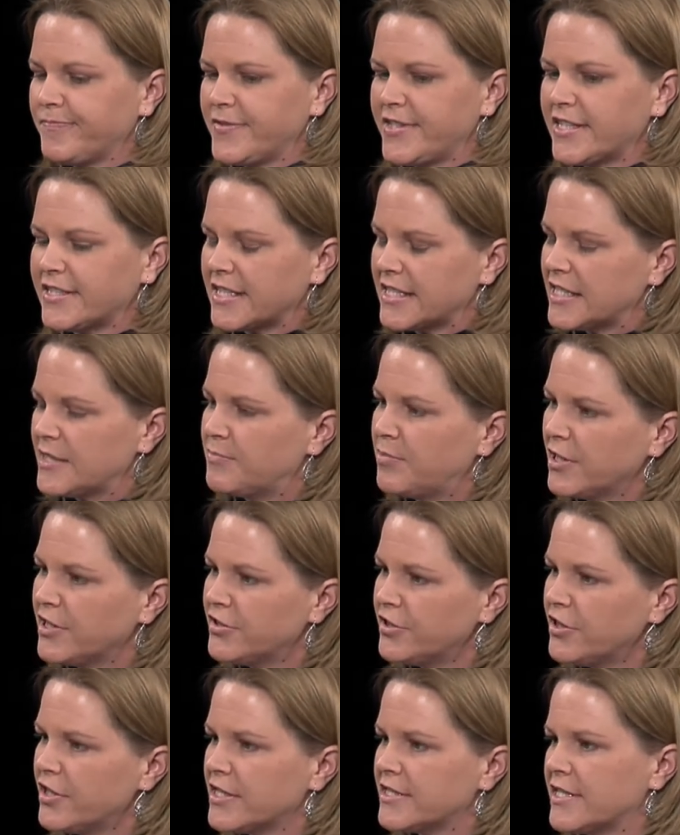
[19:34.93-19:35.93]
does it
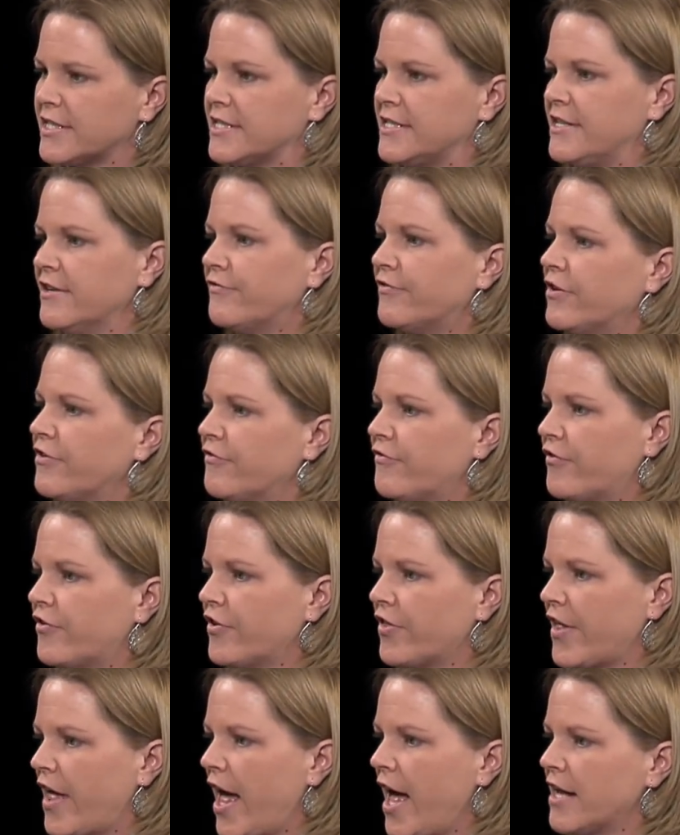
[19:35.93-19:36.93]
splinter is it different
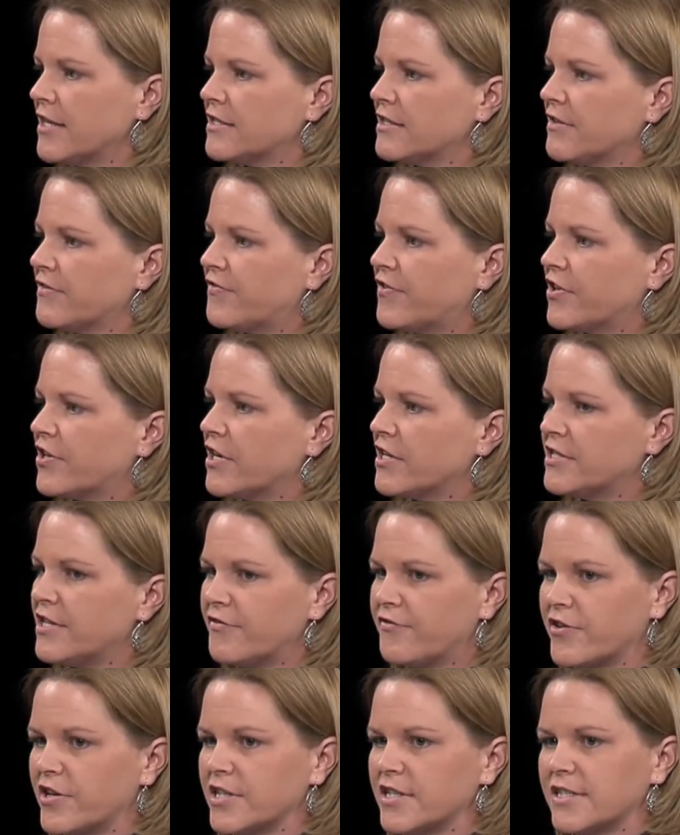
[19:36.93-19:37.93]
for that for a
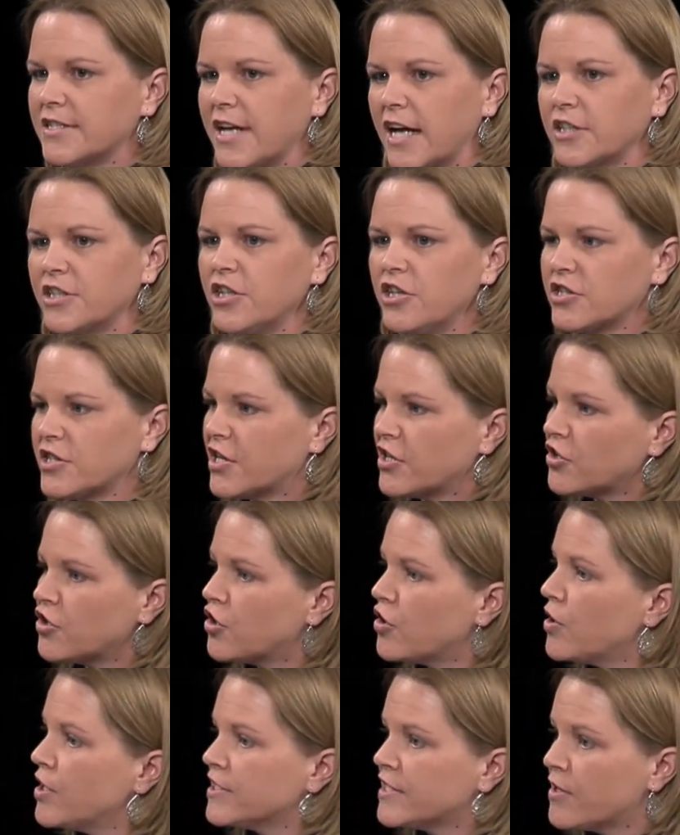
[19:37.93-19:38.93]
different section or is it
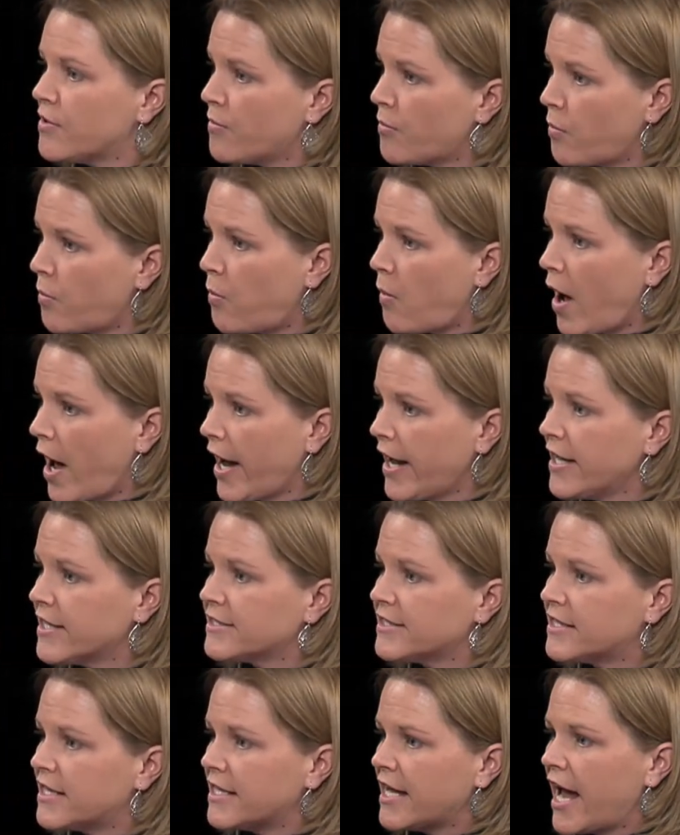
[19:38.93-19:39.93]
is it why
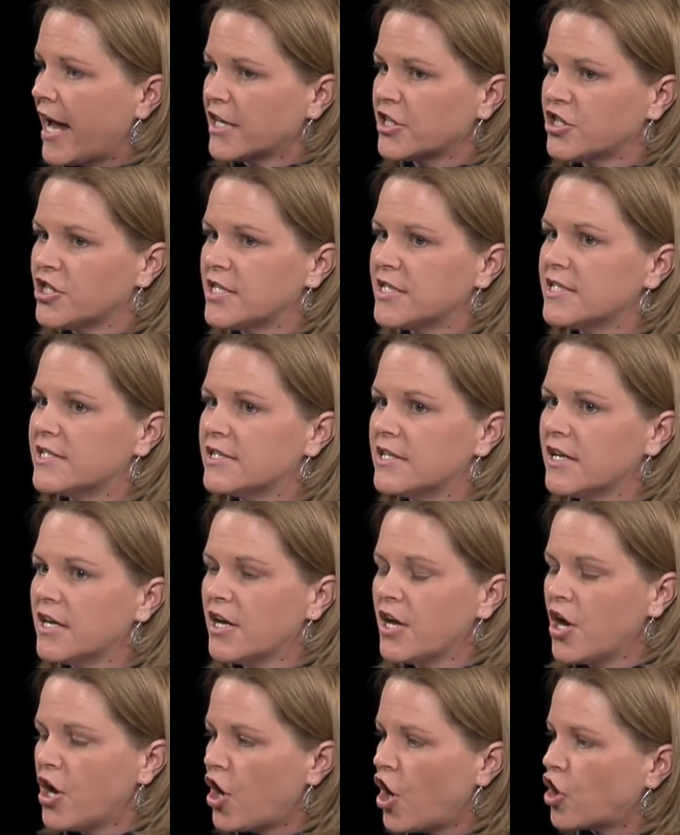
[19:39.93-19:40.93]
is the actions
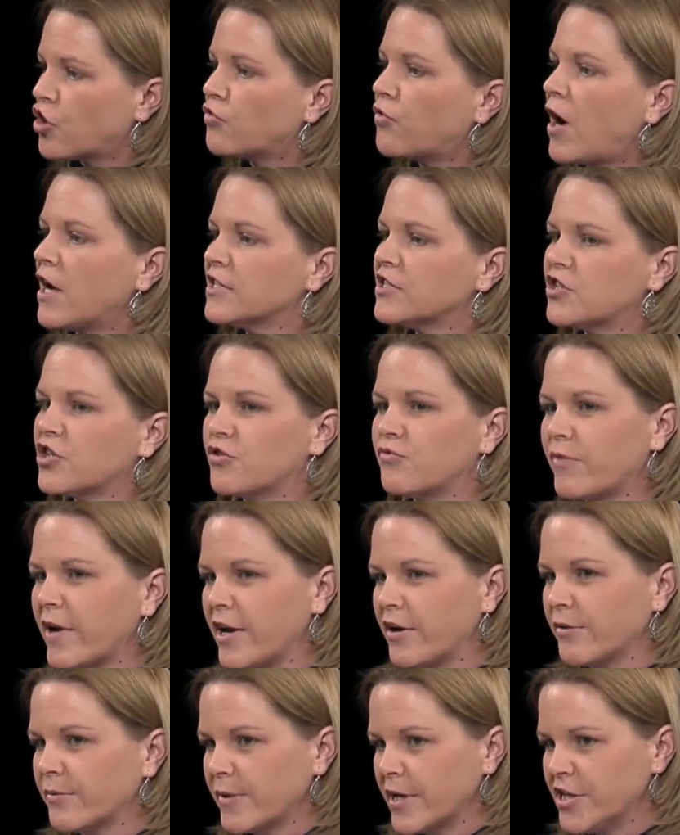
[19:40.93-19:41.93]
across the
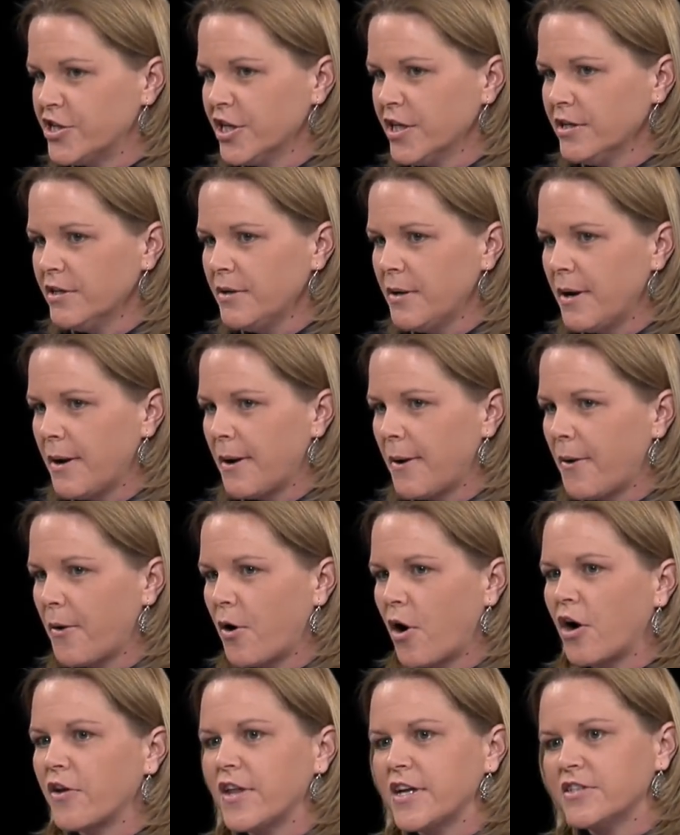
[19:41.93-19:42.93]
greater region
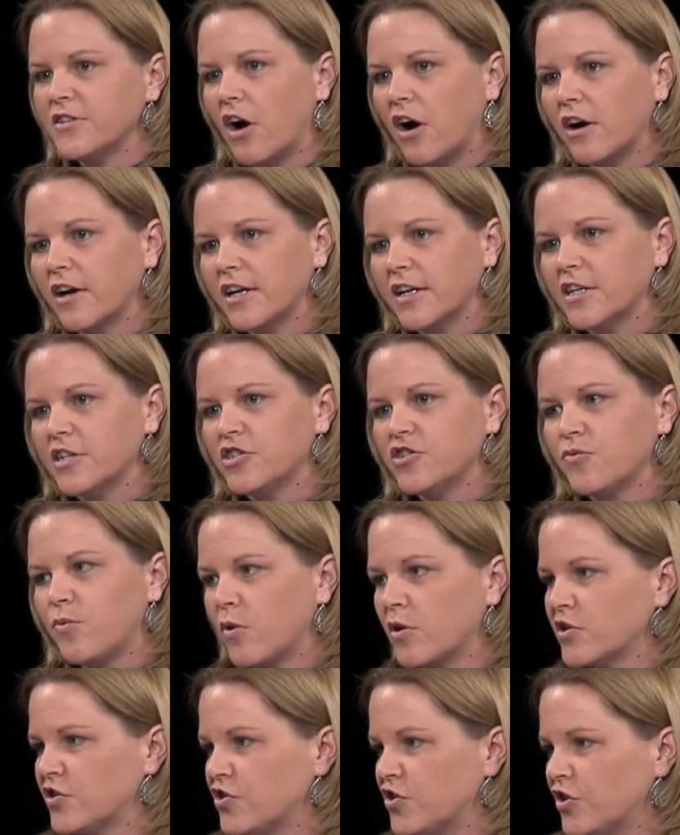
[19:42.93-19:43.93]
or are they targeted
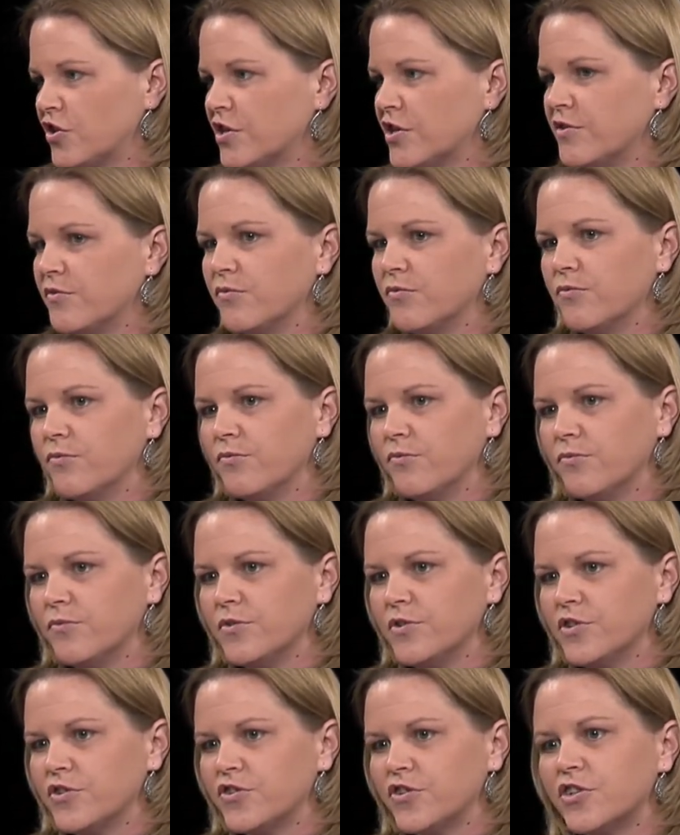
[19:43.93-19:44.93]
towards certain
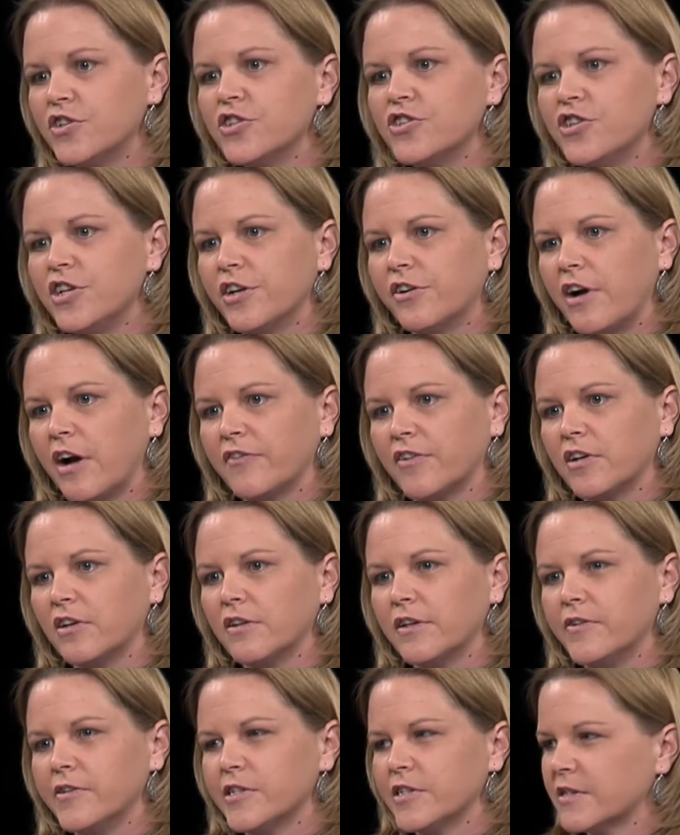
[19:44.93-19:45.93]
certain
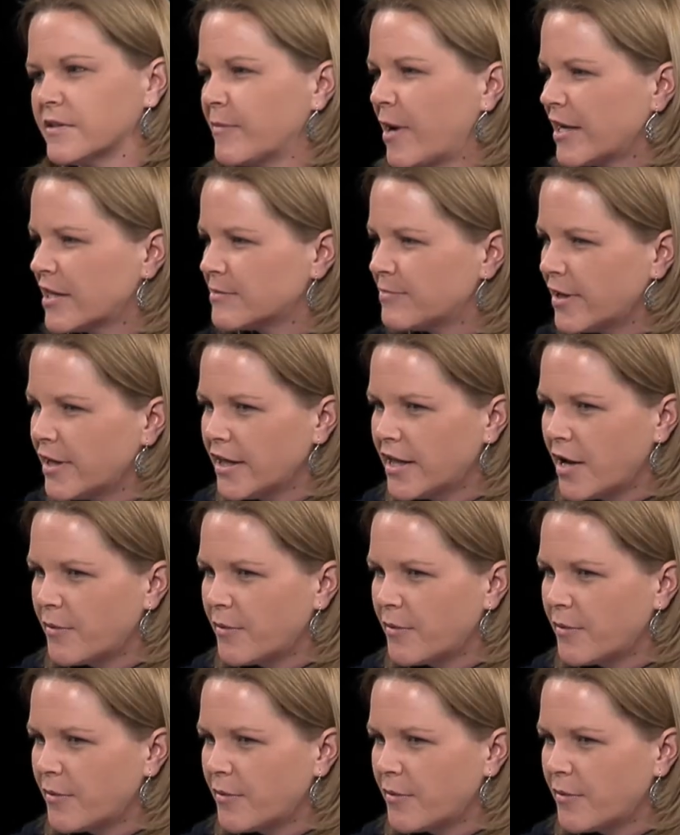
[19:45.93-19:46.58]
geographical regions am i explaining